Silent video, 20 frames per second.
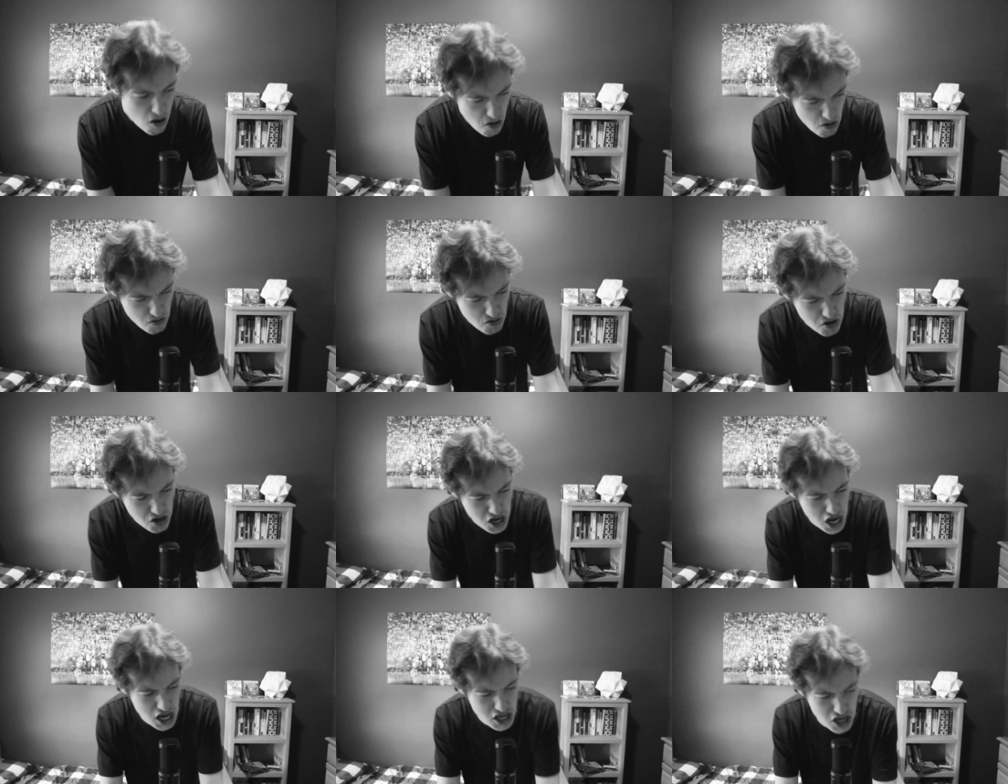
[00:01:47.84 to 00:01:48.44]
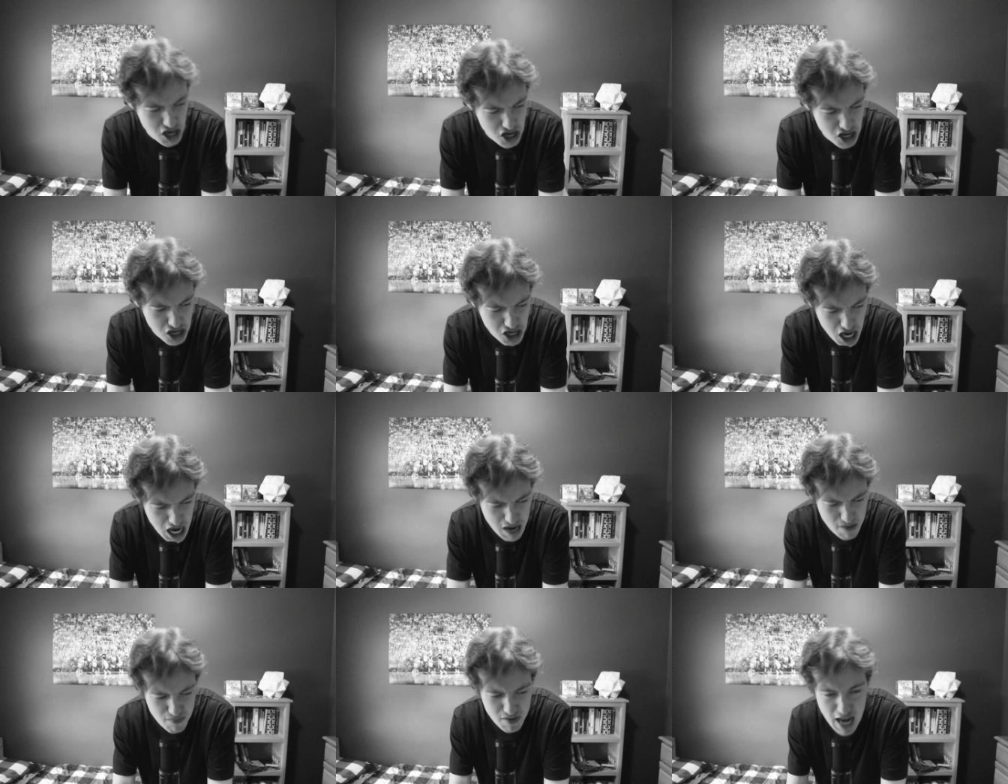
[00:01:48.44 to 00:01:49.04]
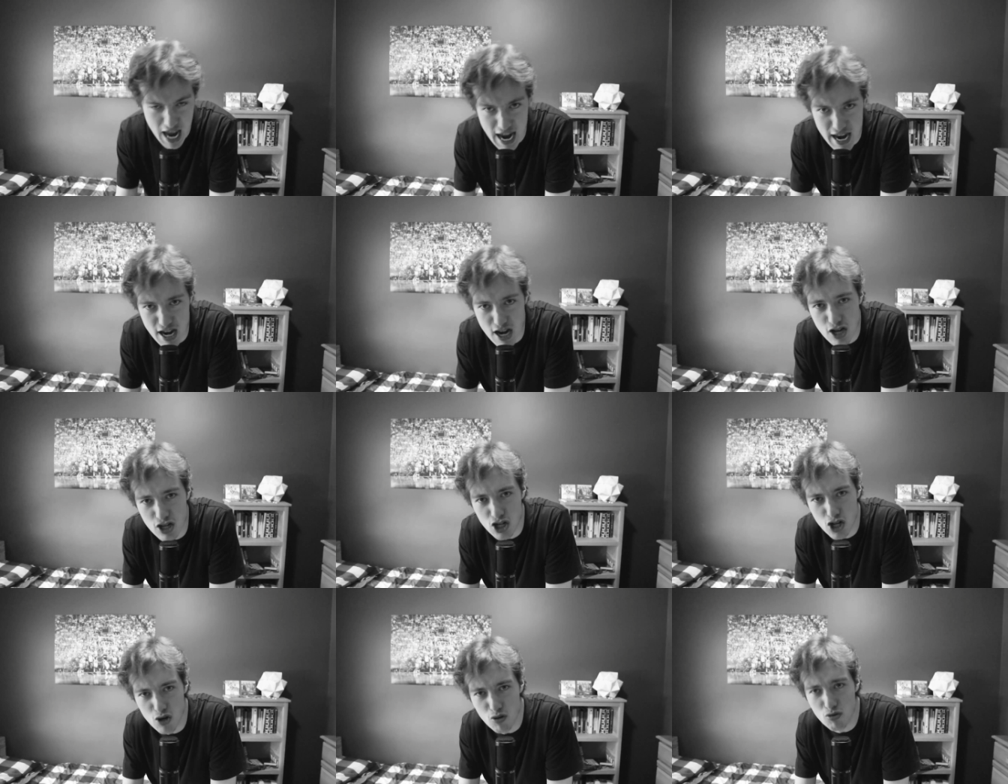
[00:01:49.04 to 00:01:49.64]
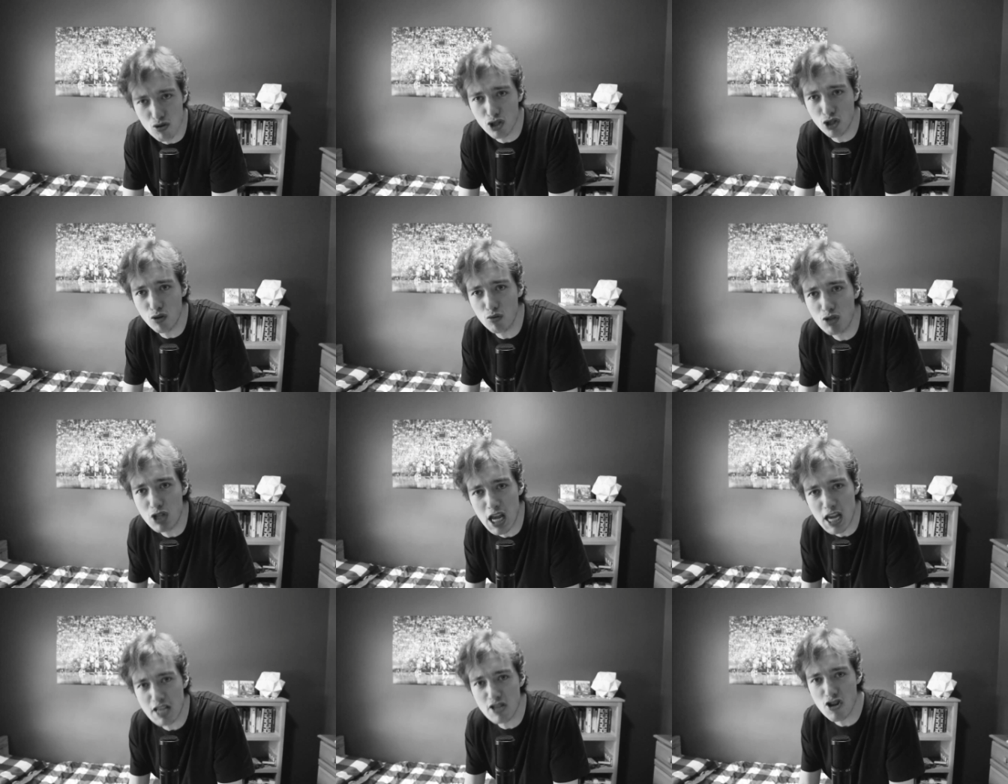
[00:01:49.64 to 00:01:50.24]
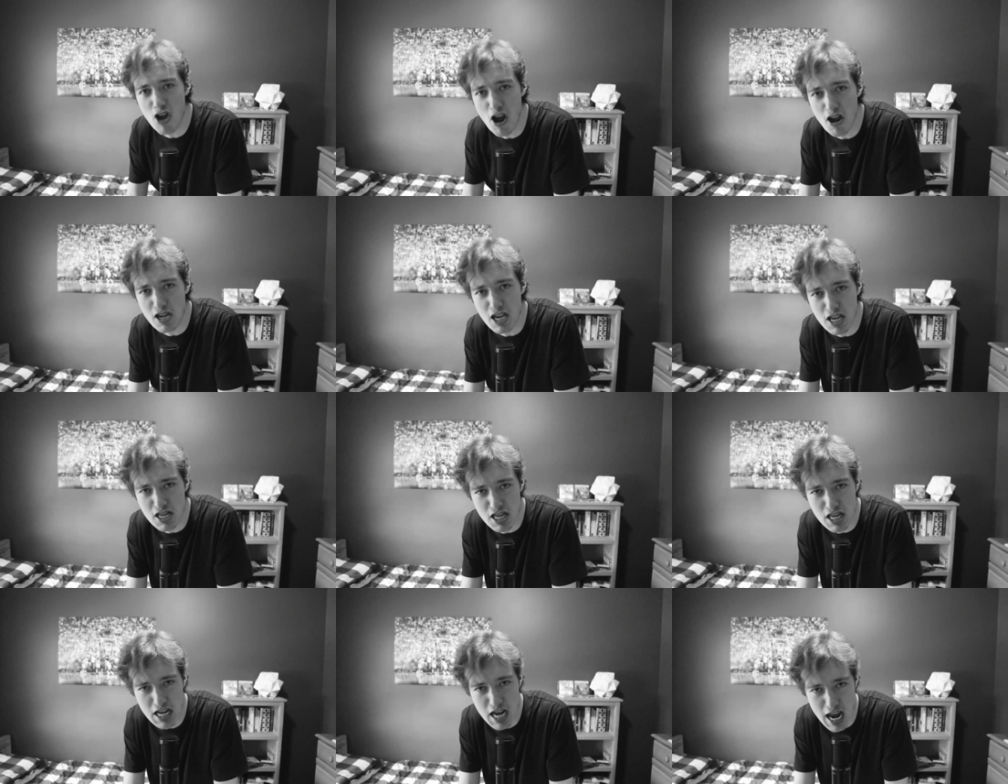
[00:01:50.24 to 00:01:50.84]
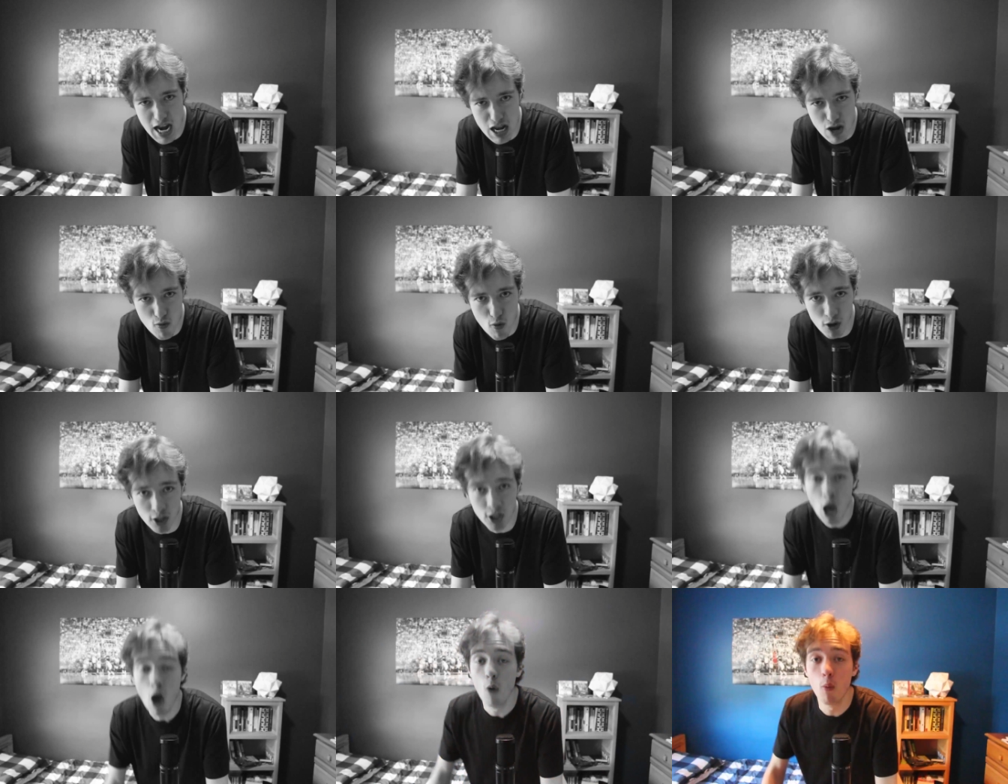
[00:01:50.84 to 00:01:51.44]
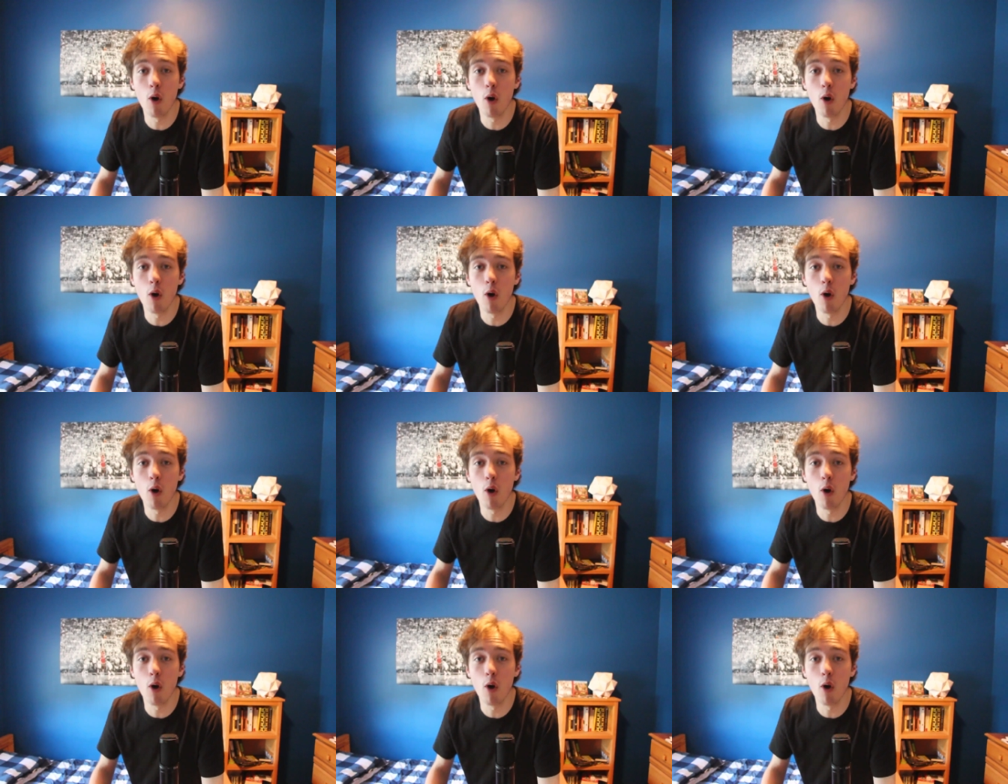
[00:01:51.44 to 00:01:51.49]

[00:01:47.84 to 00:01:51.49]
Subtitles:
all collect the same data too, so TikTok isn't any worse."